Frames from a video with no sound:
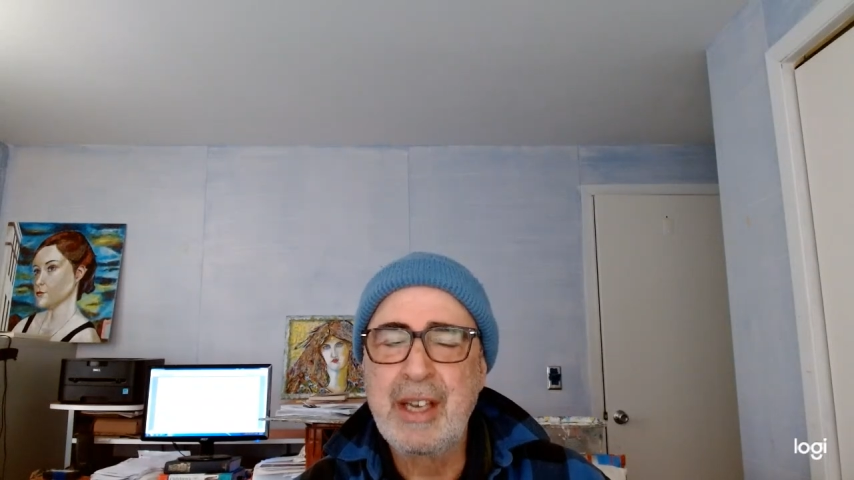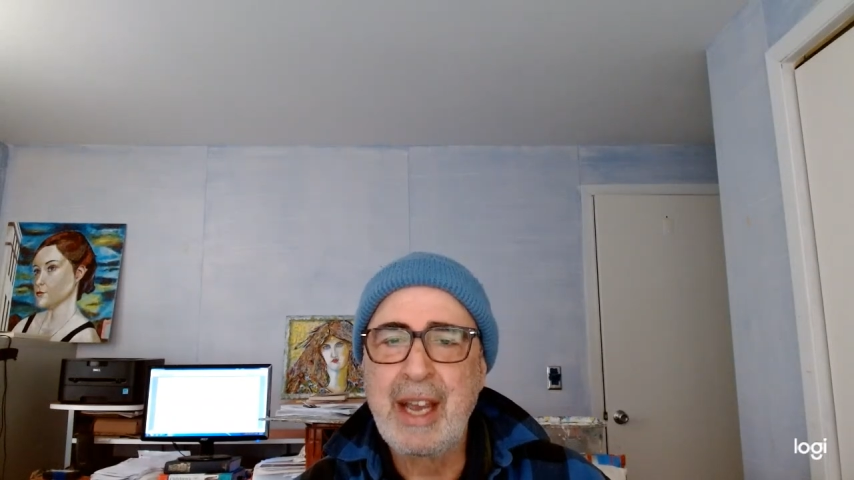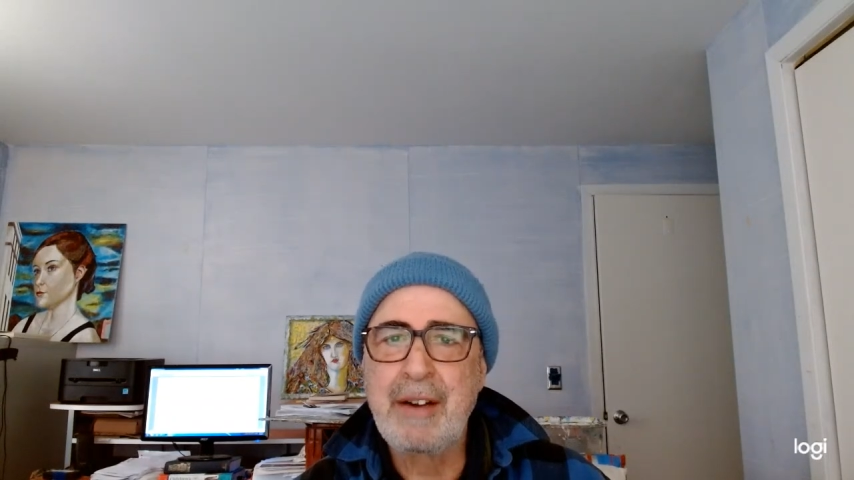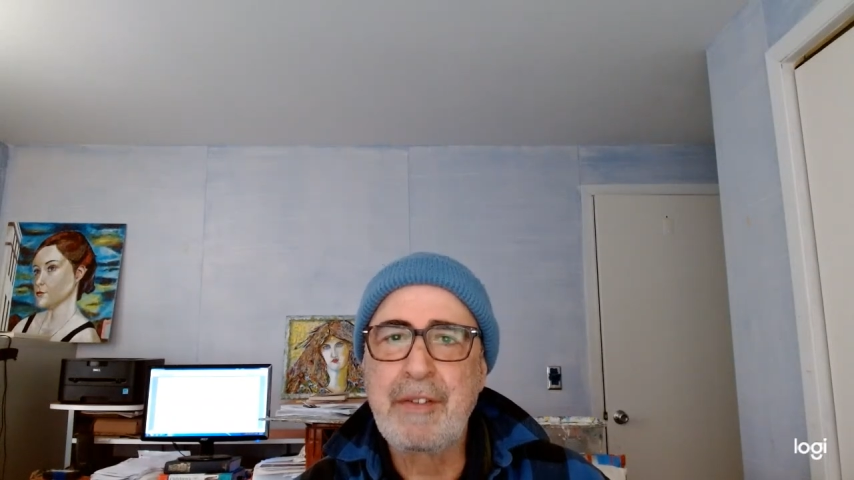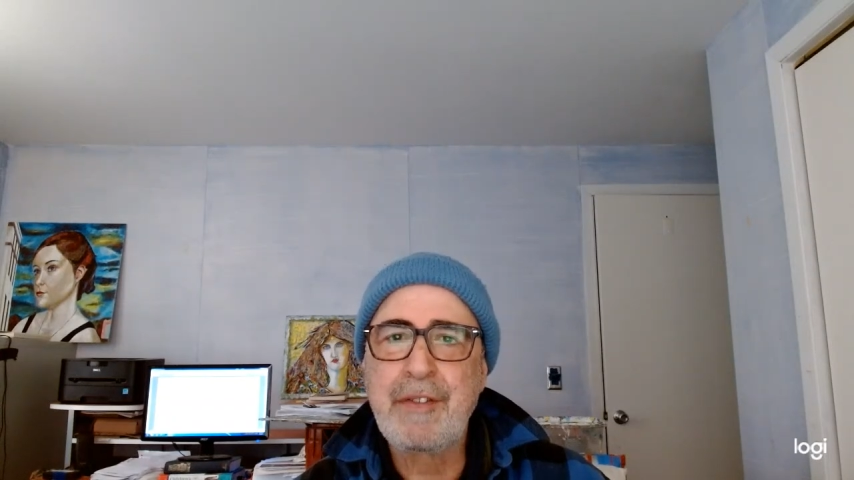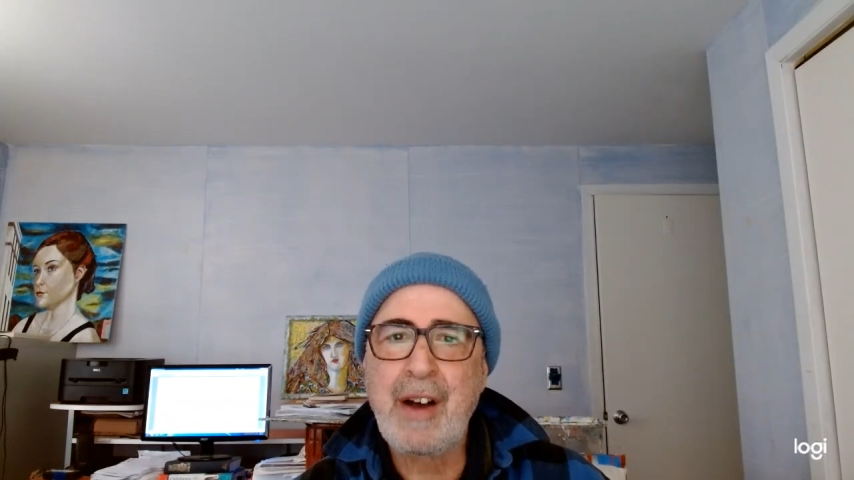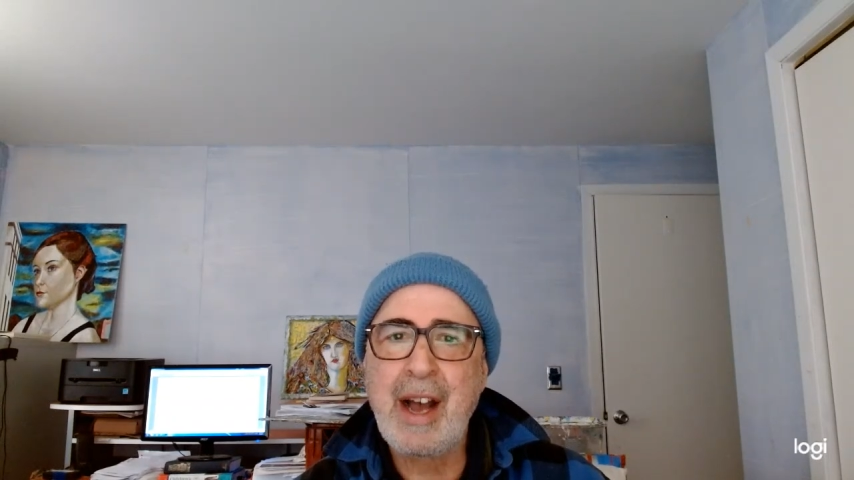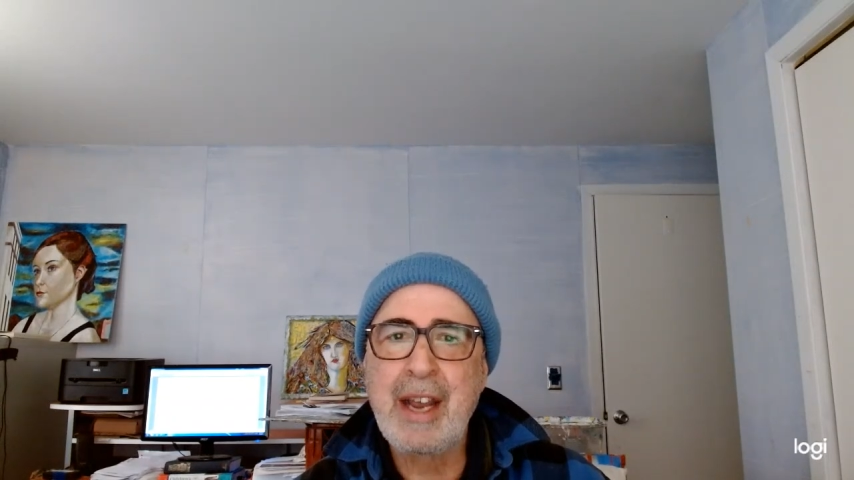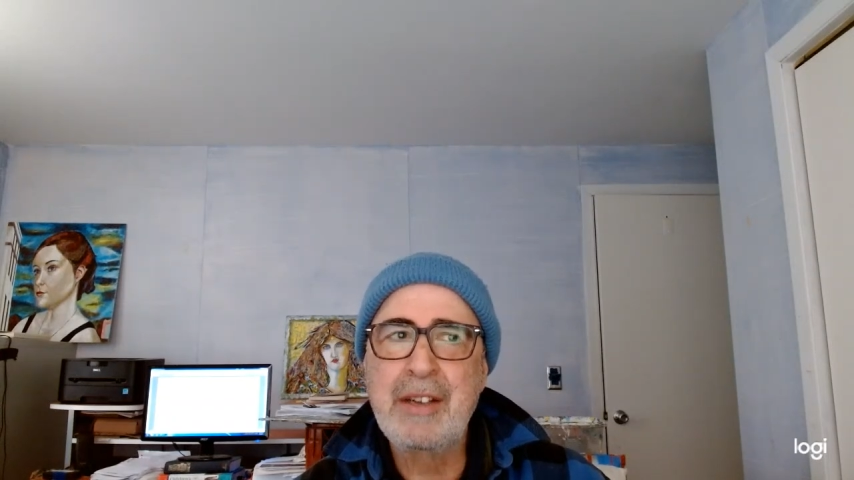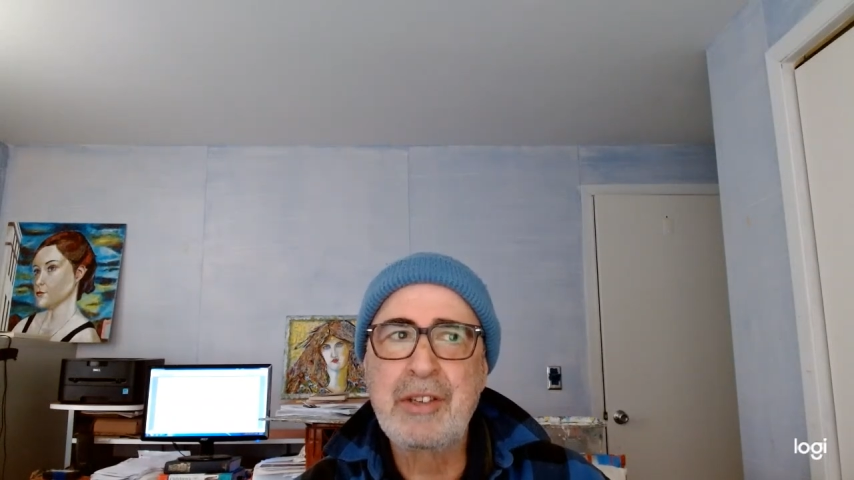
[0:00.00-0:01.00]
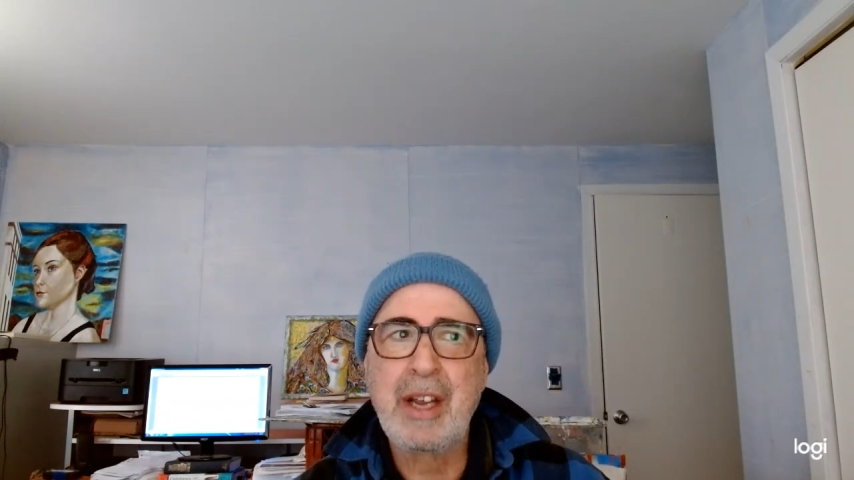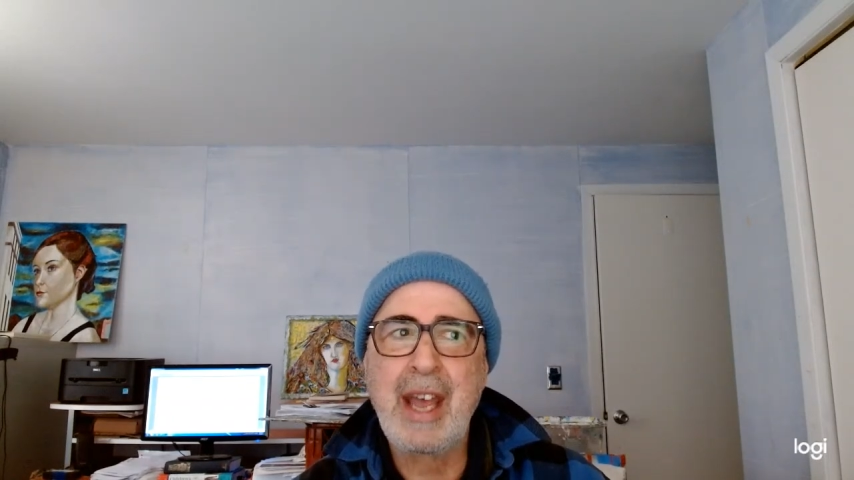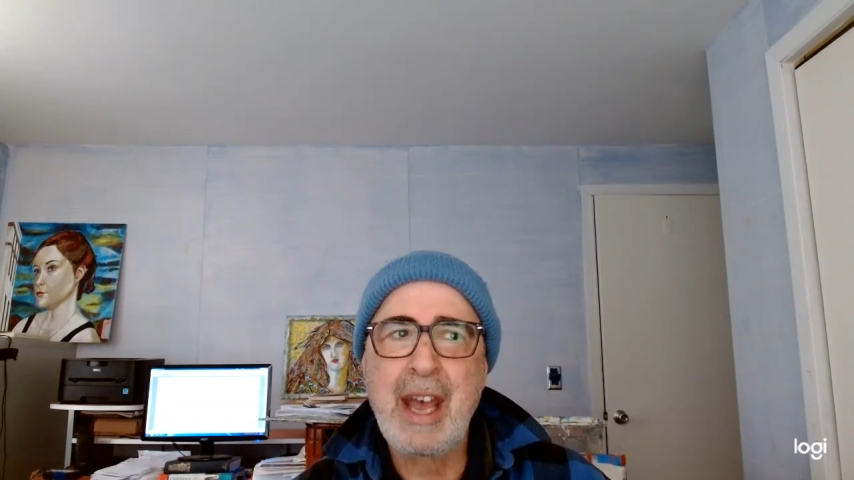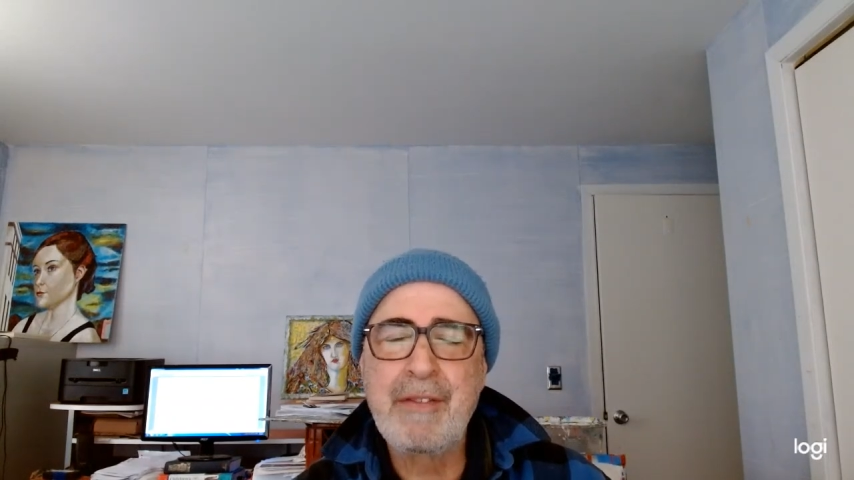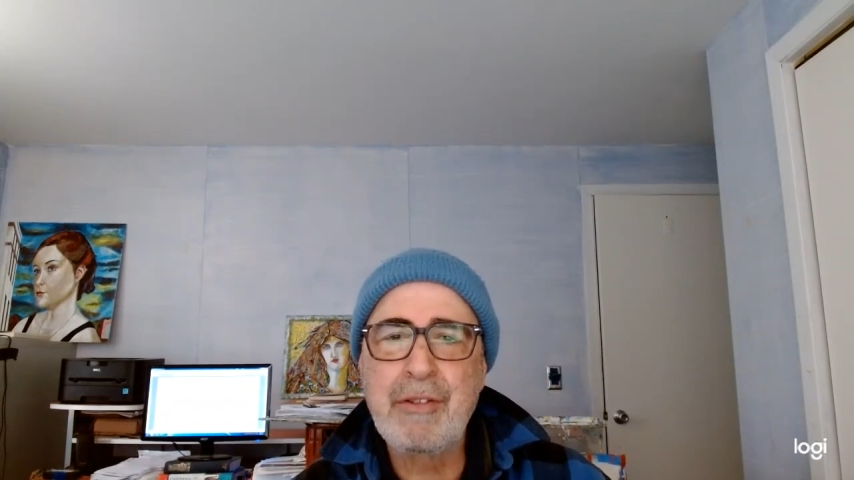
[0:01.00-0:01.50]
and find
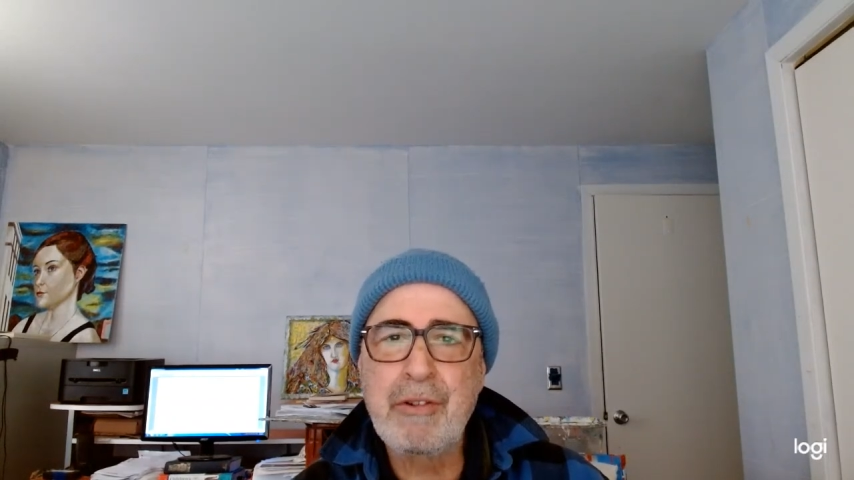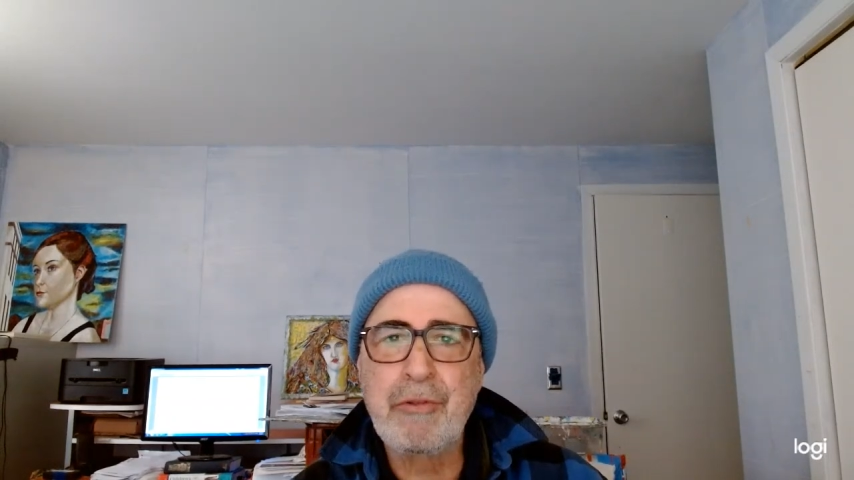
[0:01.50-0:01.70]
ever